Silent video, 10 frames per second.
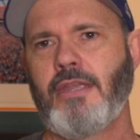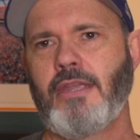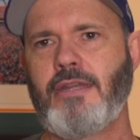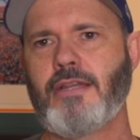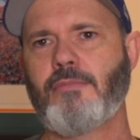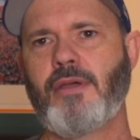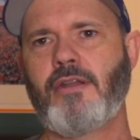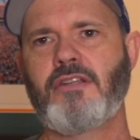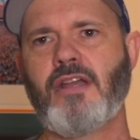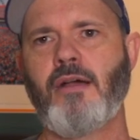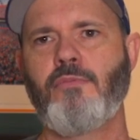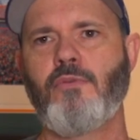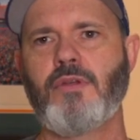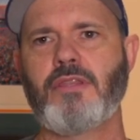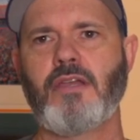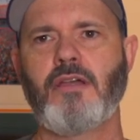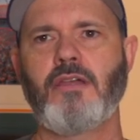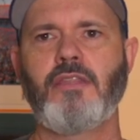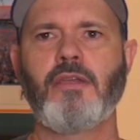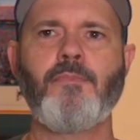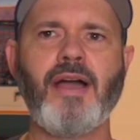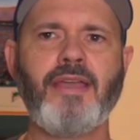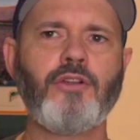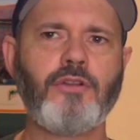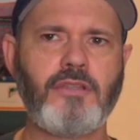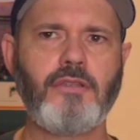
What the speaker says: it does a better job with the minor